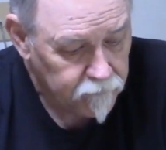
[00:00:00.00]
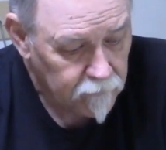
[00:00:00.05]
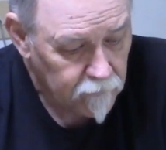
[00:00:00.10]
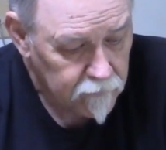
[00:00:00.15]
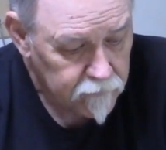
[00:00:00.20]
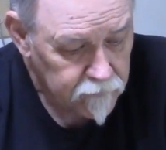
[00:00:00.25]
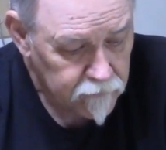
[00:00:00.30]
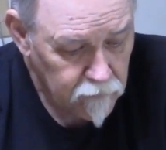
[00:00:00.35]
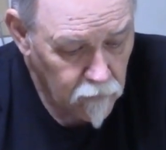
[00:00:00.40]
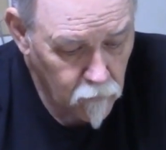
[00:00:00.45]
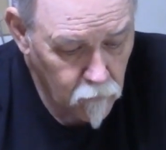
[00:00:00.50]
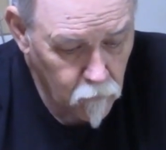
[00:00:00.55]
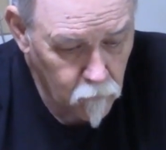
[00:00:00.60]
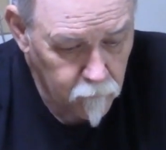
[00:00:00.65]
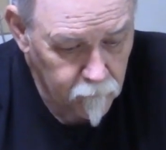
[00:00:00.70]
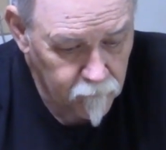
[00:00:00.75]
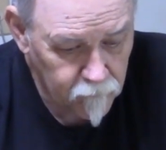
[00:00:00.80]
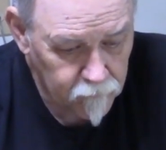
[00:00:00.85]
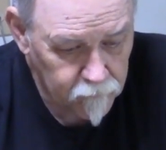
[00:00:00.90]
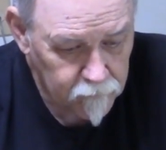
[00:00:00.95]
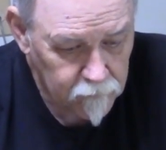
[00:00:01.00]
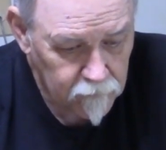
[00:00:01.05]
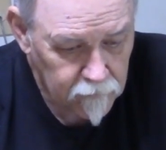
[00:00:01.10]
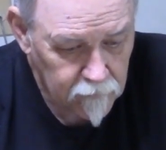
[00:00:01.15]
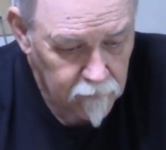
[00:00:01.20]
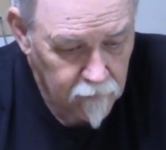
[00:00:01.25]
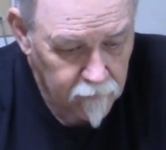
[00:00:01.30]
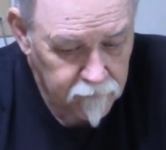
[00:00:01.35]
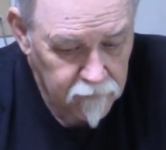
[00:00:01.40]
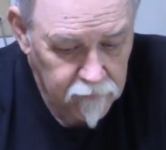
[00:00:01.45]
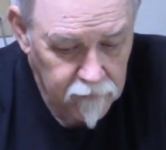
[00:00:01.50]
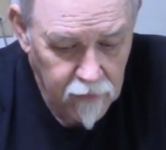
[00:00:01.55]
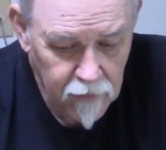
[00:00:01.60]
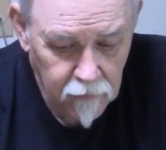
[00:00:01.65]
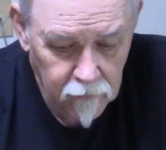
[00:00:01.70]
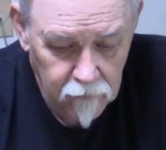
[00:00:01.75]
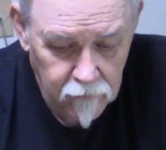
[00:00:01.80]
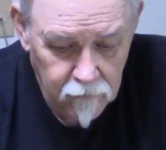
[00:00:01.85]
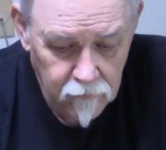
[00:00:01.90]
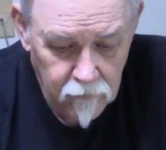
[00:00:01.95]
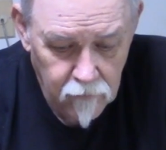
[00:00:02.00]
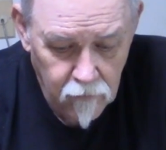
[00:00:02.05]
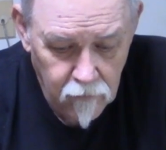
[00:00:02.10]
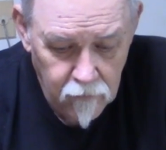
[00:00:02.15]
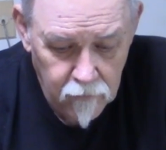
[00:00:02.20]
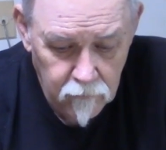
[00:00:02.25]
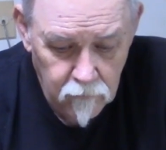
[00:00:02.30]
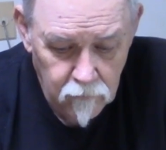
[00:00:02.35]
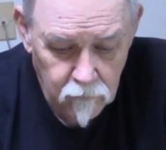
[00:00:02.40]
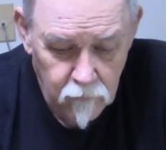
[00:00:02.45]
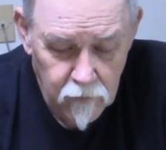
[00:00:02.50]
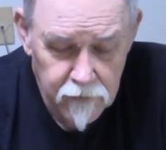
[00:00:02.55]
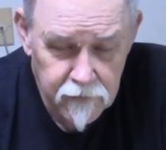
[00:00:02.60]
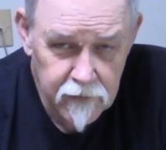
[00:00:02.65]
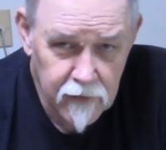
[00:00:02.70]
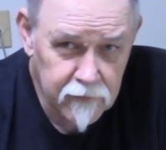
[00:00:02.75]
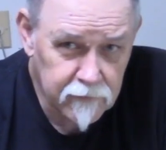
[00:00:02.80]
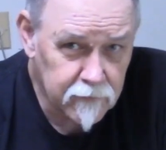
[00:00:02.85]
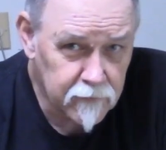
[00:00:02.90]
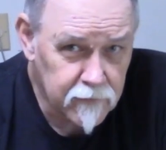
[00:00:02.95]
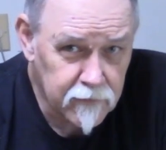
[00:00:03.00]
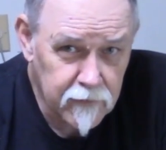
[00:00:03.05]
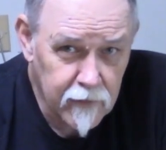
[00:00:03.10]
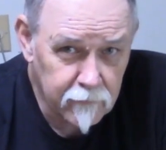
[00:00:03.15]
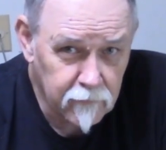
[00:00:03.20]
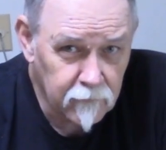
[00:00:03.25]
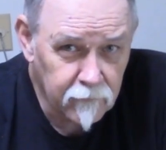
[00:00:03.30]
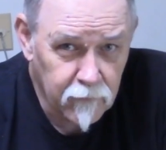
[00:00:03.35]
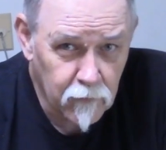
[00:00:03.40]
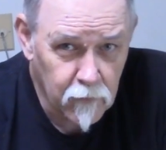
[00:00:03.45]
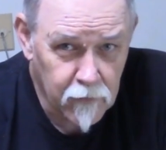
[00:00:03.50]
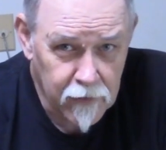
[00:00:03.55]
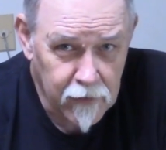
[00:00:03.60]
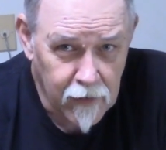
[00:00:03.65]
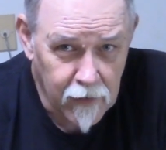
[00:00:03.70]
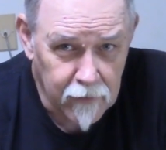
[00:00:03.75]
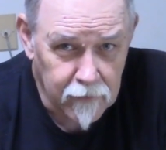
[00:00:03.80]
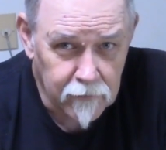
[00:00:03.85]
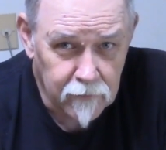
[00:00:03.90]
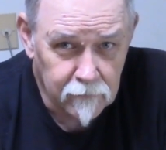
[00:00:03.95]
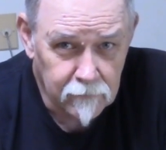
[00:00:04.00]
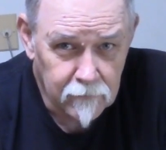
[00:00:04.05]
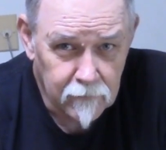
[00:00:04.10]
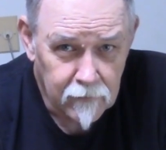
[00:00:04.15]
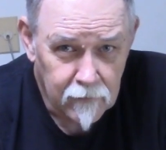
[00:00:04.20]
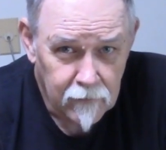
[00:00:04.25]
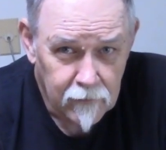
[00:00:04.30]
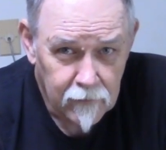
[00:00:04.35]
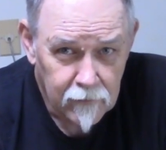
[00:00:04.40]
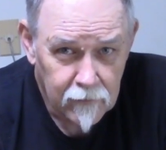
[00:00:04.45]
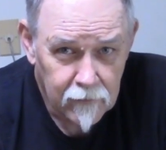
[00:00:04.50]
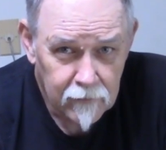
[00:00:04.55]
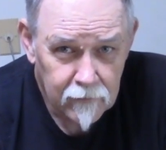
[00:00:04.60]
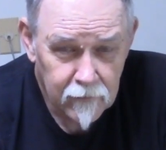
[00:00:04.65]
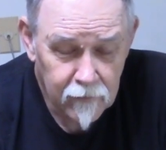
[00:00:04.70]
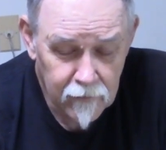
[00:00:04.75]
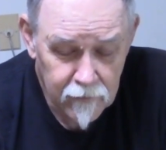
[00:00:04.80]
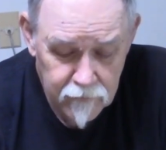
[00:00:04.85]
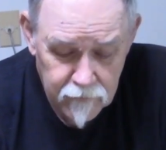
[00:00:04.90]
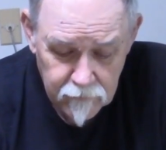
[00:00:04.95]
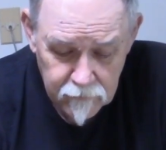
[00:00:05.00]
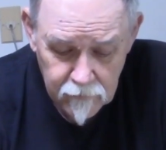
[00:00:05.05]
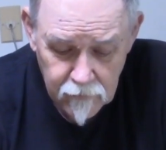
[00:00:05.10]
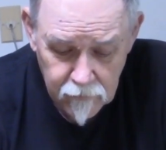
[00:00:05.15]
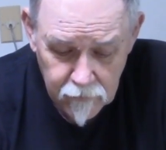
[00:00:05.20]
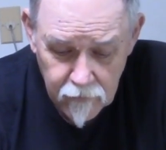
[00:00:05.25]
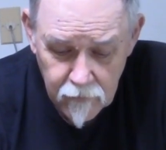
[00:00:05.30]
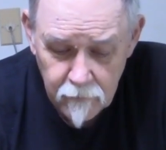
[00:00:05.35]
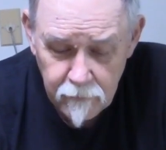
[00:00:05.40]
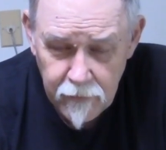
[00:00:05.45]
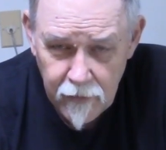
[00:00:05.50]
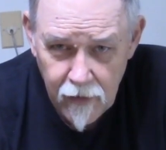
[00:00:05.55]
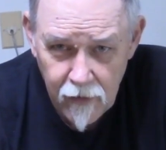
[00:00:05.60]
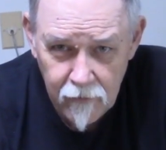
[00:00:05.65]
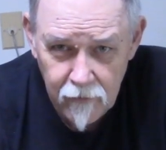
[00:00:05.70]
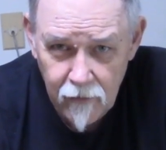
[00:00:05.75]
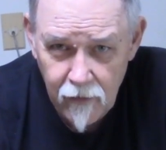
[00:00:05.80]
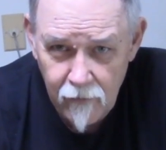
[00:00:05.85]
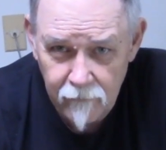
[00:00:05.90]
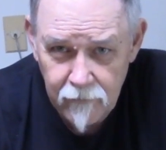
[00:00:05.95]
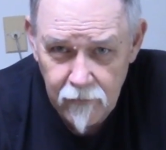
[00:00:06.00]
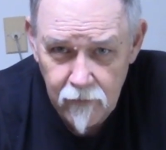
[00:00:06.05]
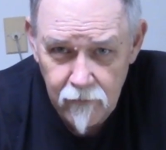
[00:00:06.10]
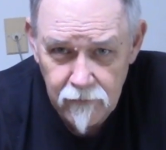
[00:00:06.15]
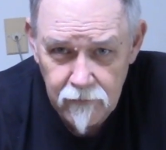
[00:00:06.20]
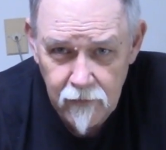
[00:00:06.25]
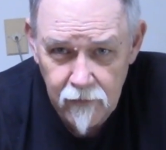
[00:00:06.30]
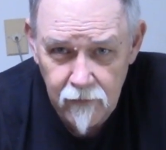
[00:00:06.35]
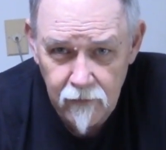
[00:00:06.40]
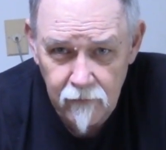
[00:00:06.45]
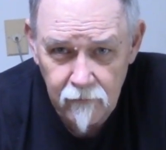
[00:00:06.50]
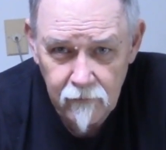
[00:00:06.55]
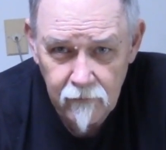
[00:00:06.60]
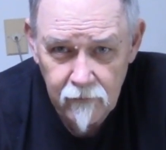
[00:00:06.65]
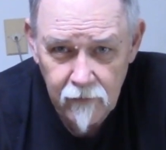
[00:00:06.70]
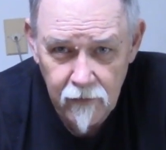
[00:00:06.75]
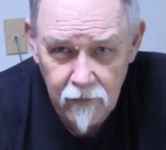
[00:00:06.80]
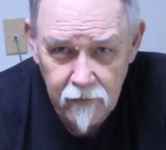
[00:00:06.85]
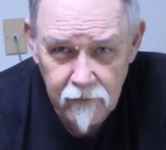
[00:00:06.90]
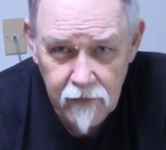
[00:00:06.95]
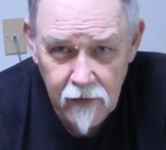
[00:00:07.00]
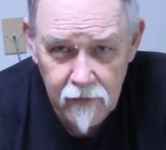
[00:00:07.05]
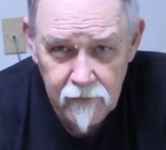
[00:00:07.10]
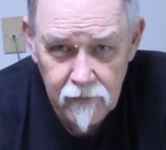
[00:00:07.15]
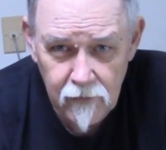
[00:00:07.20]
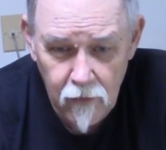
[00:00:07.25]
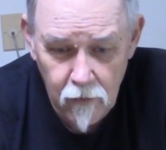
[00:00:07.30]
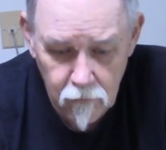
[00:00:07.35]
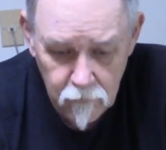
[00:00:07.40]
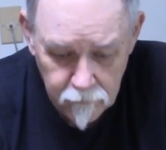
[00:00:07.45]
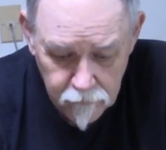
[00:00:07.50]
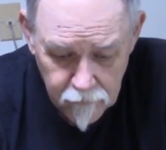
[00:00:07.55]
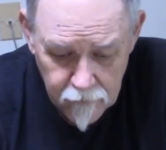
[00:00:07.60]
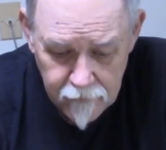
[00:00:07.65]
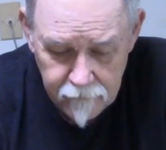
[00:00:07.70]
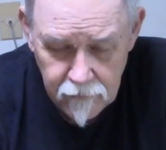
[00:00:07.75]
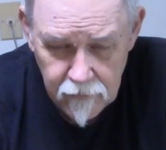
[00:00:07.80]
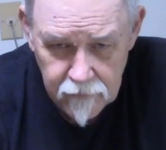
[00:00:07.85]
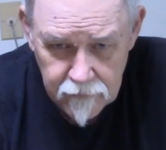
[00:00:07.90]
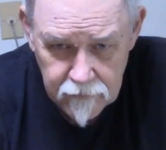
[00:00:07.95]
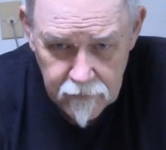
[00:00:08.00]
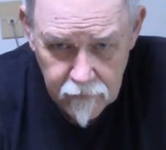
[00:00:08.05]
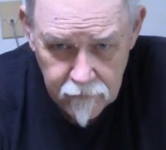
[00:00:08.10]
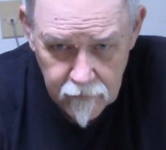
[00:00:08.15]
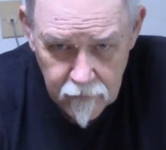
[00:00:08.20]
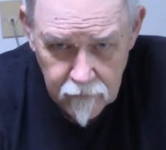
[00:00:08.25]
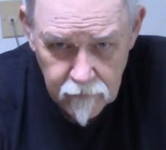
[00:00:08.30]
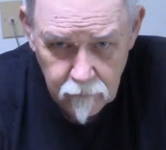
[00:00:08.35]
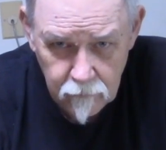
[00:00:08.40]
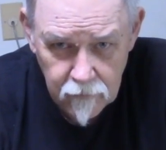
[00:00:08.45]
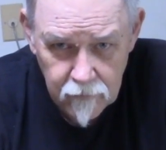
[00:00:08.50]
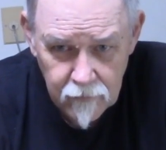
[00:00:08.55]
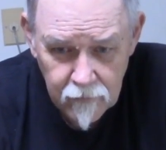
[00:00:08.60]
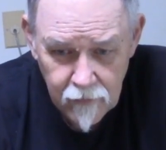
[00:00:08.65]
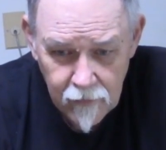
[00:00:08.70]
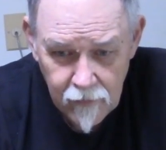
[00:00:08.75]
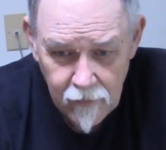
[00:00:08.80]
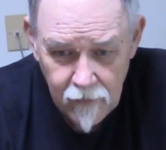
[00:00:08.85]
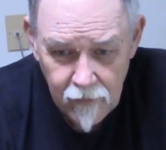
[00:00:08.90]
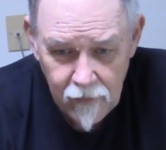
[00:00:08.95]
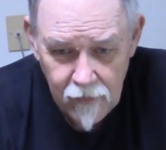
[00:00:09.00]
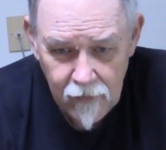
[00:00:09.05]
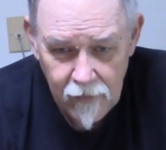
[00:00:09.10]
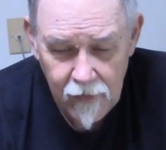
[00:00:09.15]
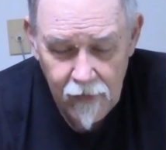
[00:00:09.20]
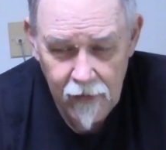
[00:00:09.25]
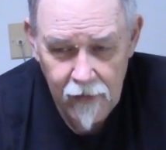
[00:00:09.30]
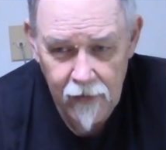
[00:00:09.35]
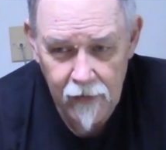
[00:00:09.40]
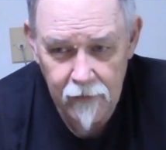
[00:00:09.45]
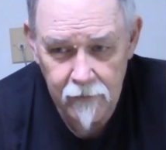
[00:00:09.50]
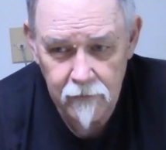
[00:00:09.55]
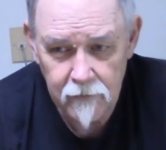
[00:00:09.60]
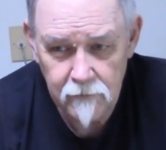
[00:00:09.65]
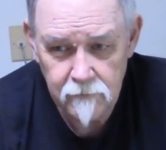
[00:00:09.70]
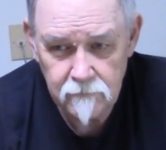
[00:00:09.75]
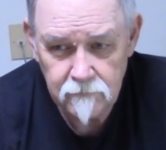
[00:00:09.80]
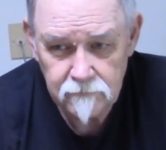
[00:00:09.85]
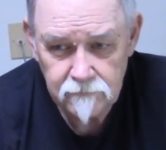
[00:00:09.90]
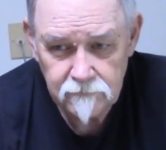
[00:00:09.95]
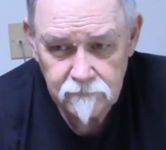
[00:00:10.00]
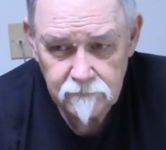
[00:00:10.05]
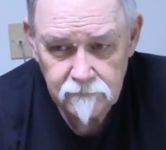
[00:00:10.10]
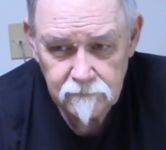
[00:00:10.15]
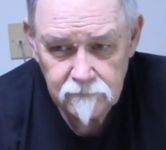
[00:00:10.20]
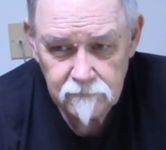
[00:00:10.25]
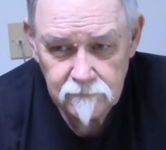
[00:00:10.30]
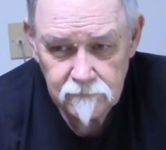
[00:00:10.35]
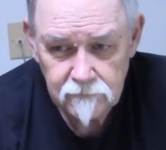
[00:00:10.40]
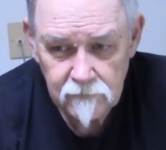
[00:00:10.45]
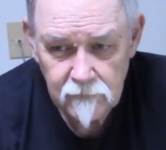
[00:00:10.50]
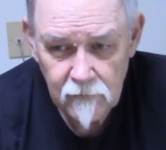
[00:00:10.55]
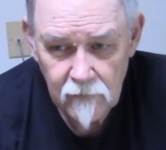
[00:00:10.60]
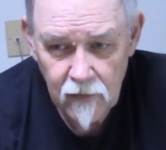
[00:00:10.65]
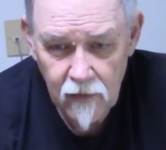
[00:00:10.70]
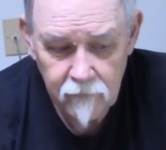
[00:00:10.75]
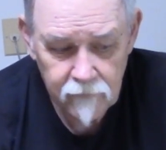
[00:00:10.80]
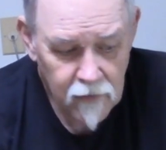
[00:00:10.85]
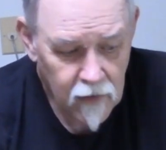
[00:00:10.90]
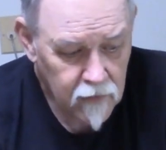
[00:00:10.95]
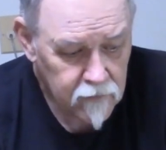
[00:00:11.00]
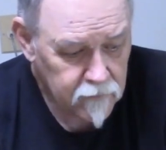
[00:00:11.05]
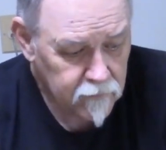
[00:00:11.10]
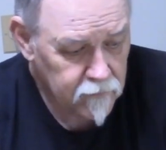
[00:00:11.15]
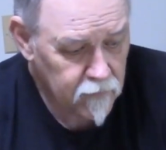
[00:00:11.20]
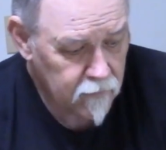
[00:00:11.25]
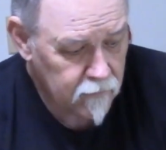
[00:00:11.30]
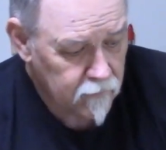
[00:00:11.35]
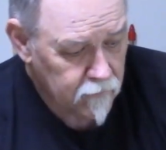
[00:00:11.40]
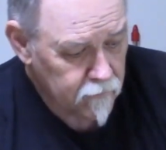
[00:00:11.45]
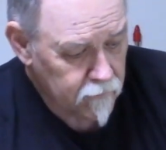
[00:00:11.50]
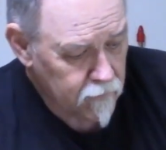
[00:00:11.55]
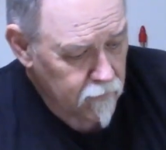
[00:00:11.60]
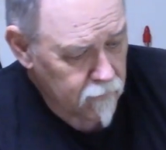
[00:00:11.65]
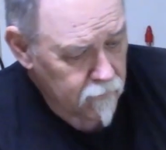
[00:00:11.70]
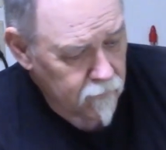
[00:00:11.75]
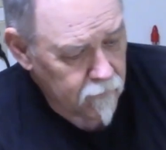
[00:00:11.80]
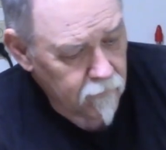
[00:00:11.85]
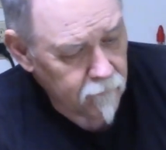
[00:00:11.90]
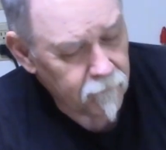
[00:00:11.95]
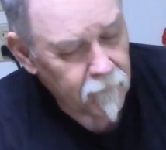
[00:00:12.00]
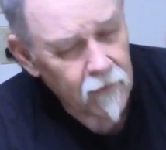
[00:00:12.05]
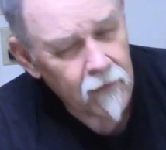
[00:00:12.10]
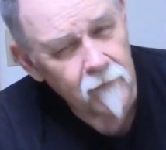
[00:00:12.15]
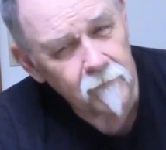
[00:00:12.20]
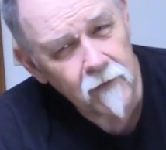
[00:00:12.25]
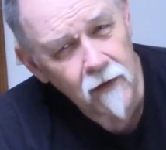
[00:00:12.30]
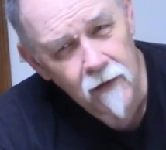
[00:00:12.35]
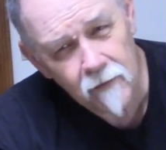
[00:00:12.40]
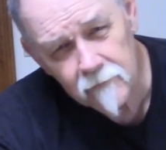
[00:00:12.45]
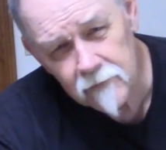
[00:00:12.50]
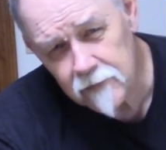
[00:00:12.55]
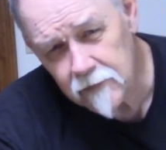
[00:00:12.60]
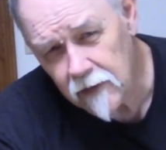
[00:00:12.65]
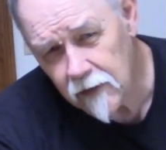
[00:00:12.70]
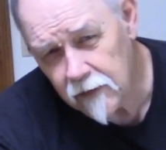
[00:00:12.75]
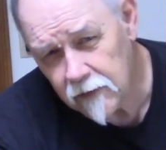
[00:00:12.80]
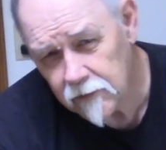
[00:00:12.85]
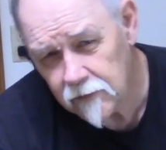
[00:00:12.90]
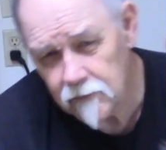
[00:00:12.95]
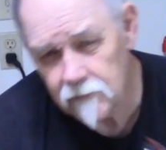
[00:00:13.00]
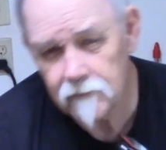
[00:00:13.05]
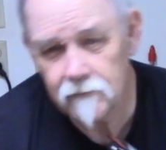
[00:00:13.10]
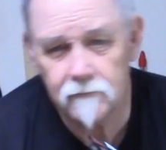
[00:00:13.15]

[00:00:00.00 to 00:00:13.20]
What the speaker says: So I've settled on Winchester 748. Now, it's a good powder. I've used it in a test load previous to this one, and I've got it sitting in there, if I'm not mistaken,